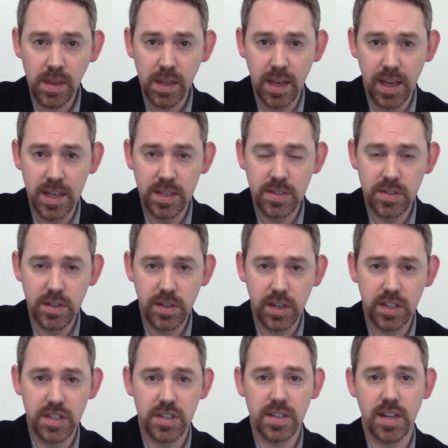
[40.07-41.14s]
is
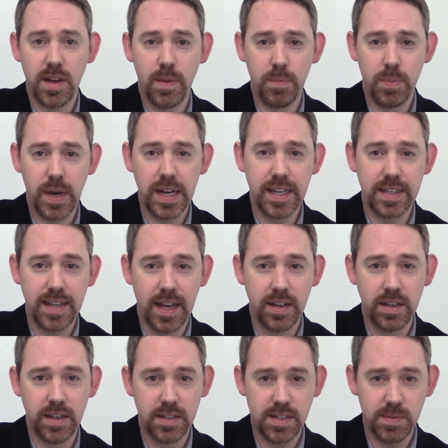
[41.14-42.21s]
you're just going to break it down
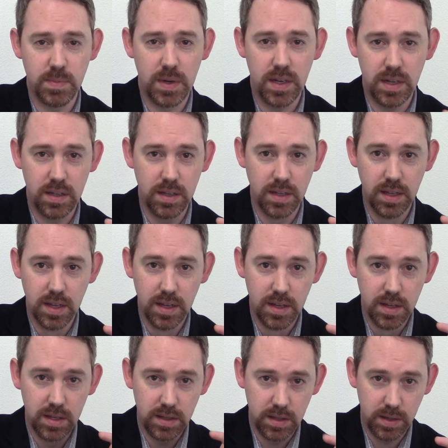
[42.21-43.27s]
into small
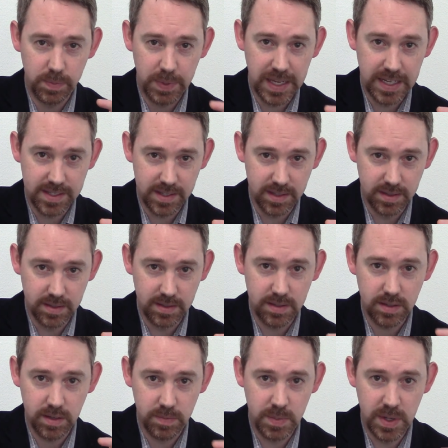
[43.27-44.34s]
little
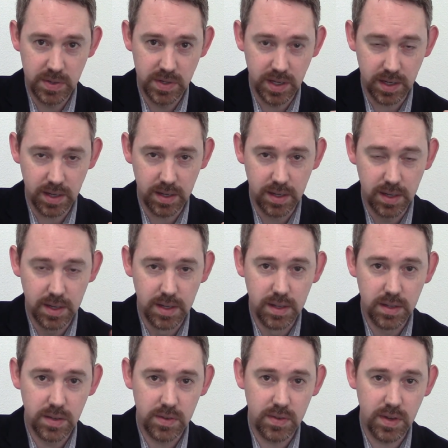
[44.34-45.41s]
pieces of music.
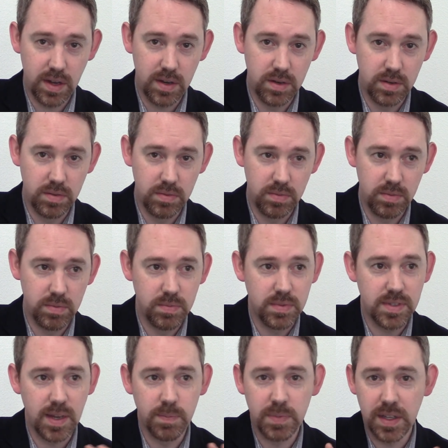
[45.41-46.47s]
So
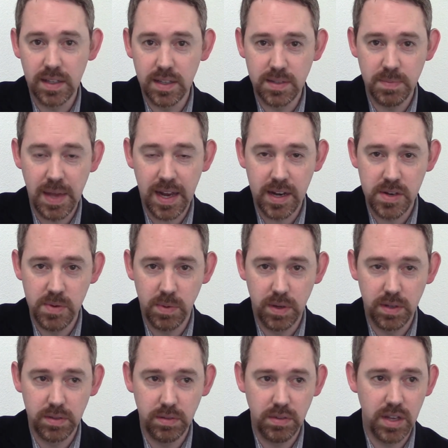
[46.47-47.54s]
something that's
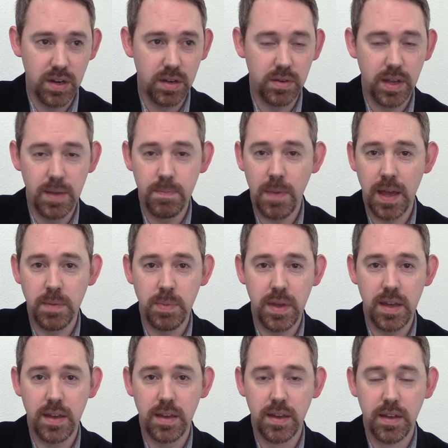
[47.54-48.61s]
manageable. You know, it might
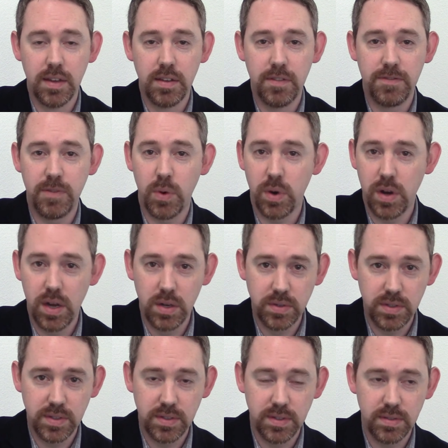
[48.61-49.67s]
be 4
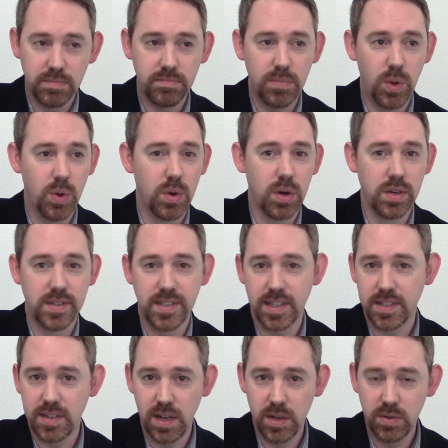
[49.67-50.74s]
notes or
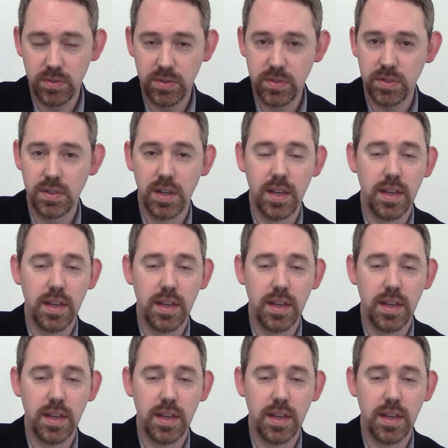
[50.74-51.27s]
6 notes.